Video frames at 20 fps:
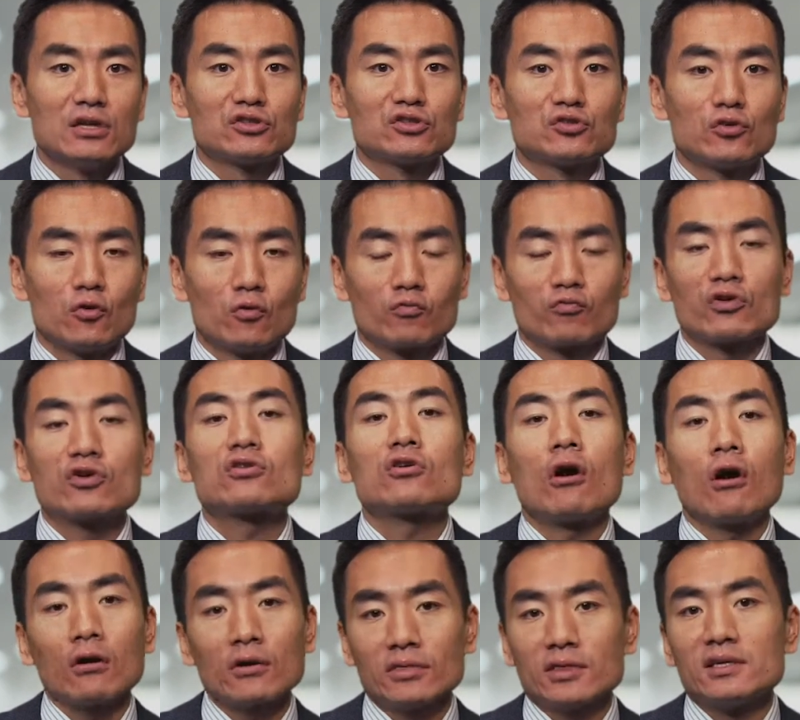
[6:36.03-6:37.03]
So
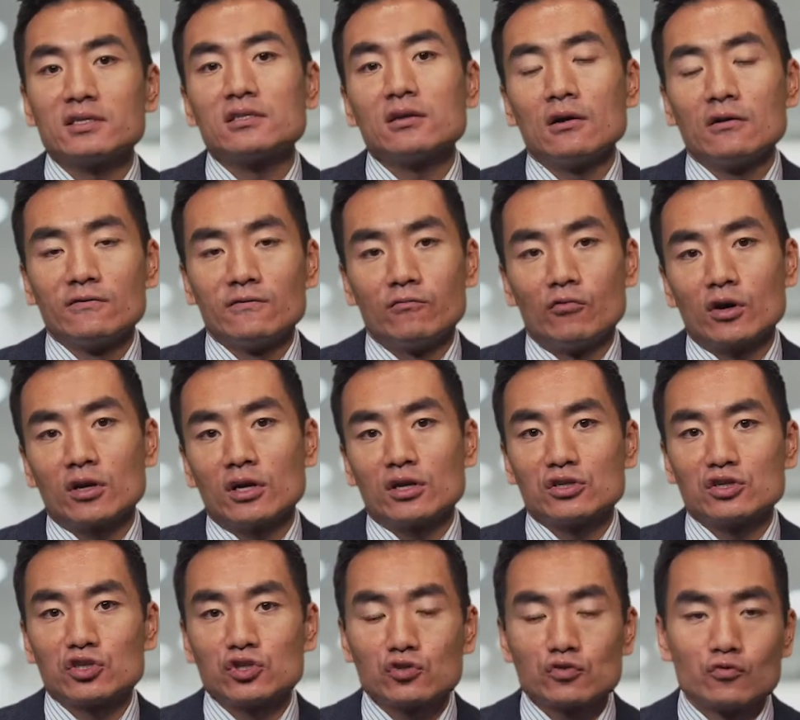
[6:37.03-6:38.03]
regardless of what a
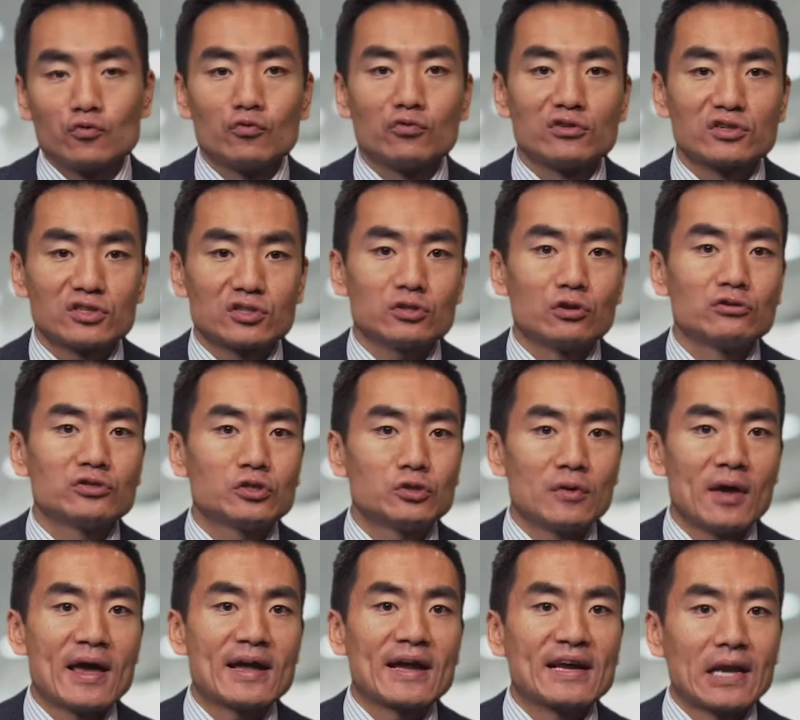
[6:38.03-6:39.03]
school's
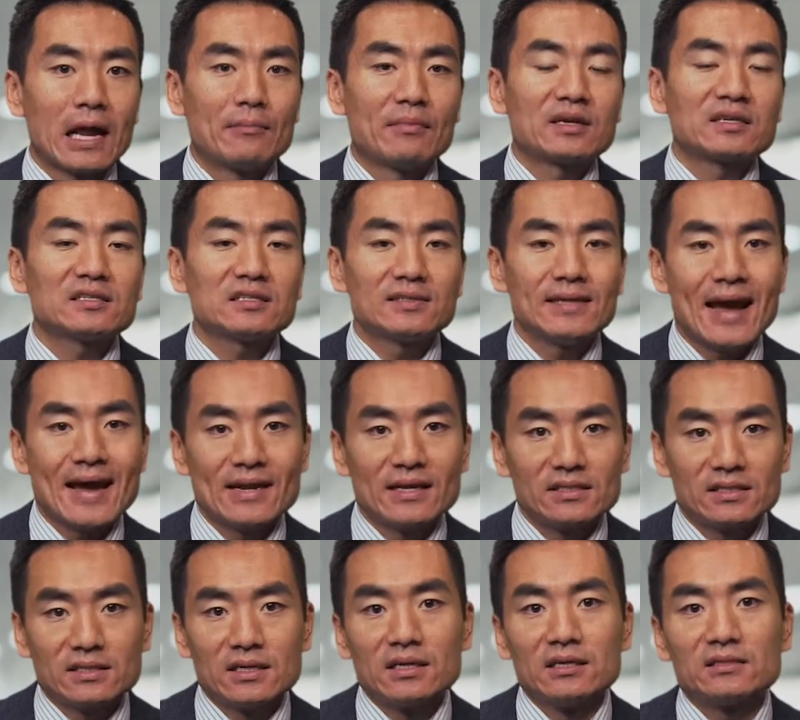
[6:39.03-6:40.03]
socioeconomic
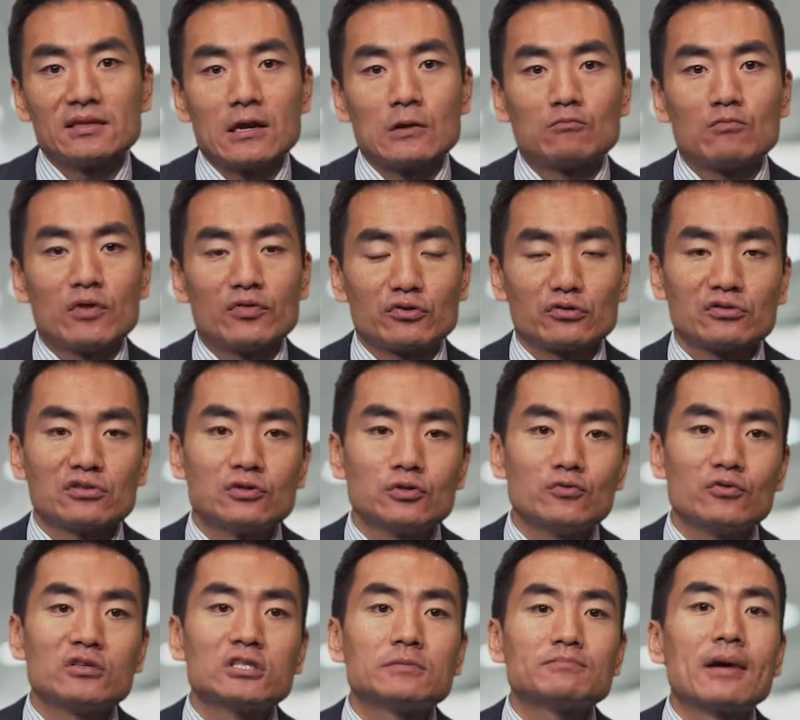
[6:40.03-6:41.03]
status is and what their
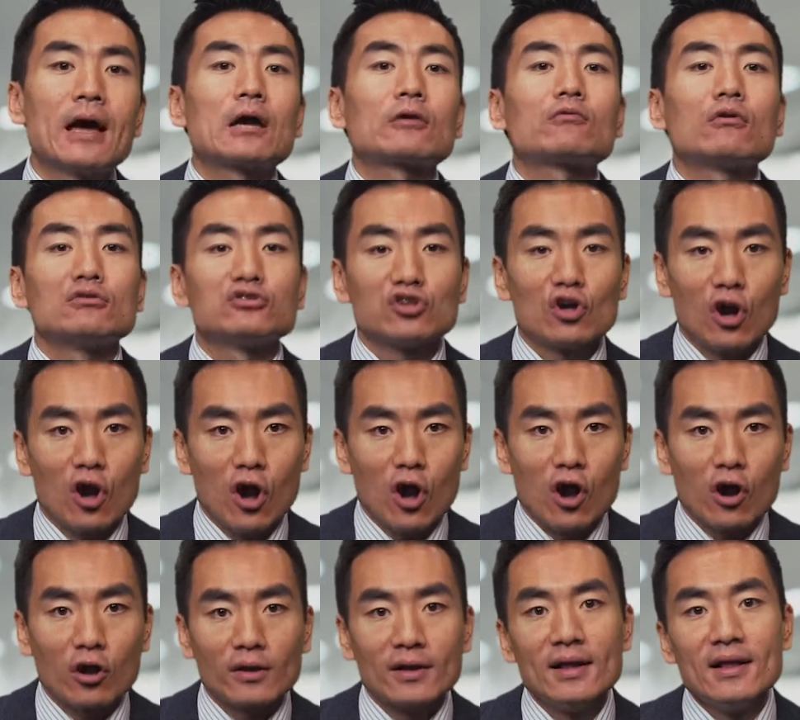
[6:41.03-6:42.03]
students' backgrounds
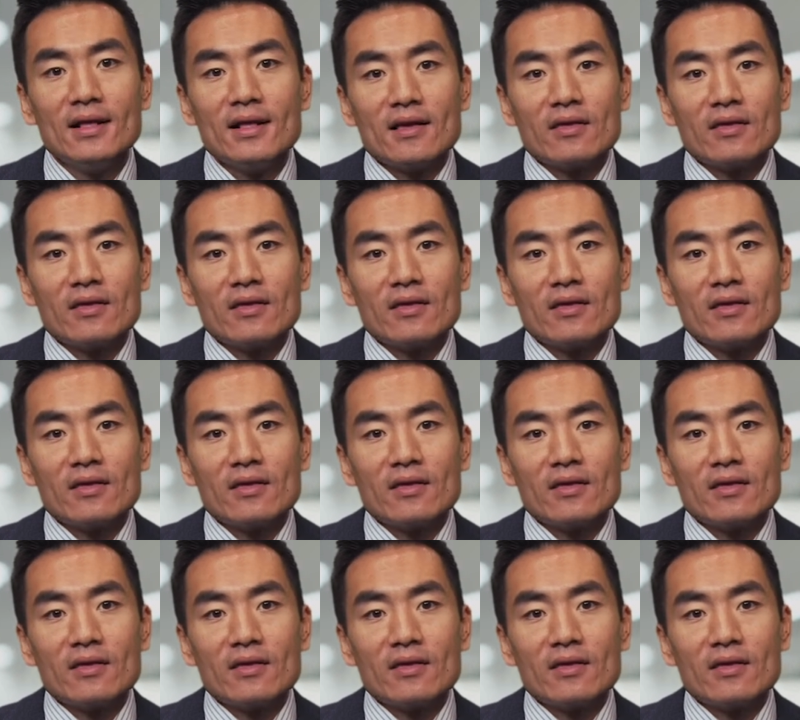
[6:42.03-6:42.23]
are,